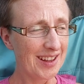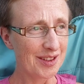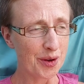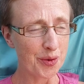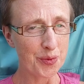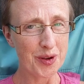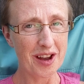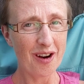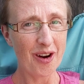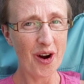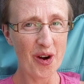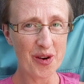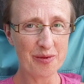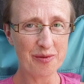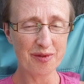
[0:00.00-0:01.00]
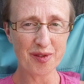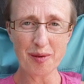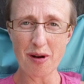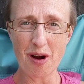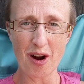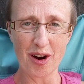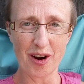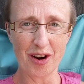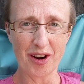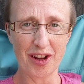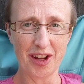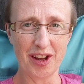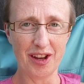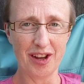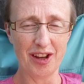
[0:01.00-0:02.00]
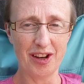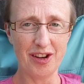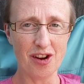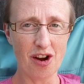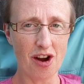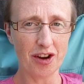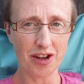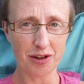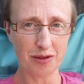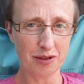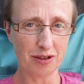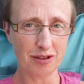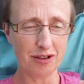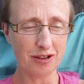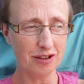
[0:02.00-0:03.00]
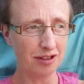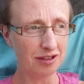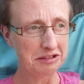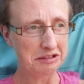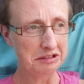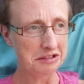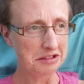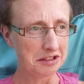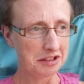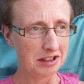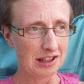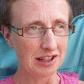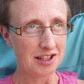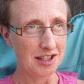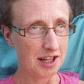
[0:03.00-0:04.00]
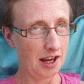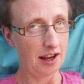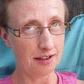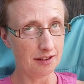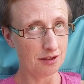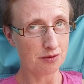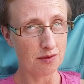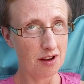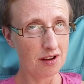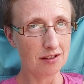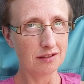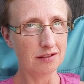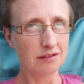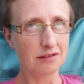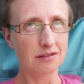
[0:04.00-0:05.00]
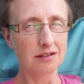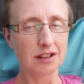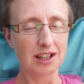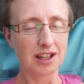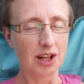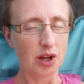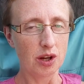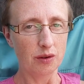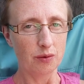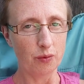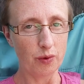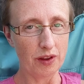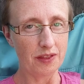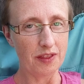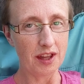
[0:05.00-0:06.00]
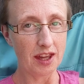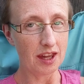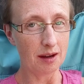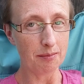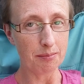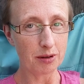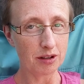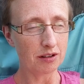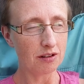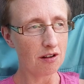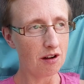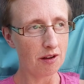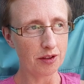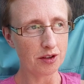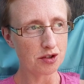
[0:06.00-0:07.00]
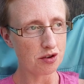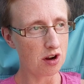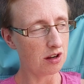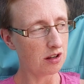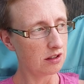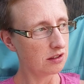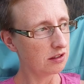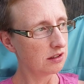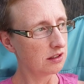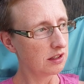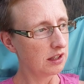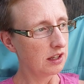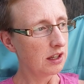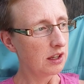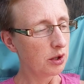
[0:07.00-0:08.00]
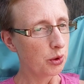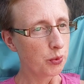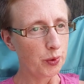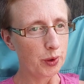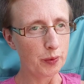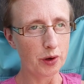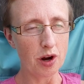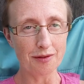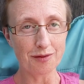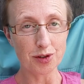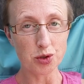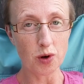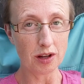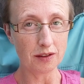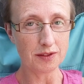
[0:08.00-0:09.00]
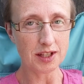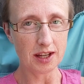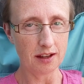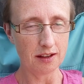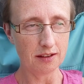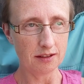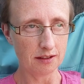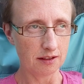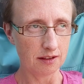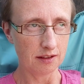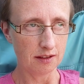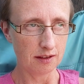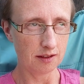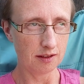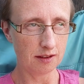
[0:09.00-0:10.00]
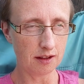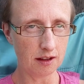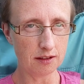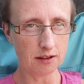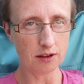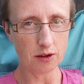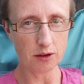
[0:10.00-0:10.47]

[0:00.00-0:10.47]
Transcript: So we are home from our inaugural test run with the camper on the truck. We were gone for 12 days. Six of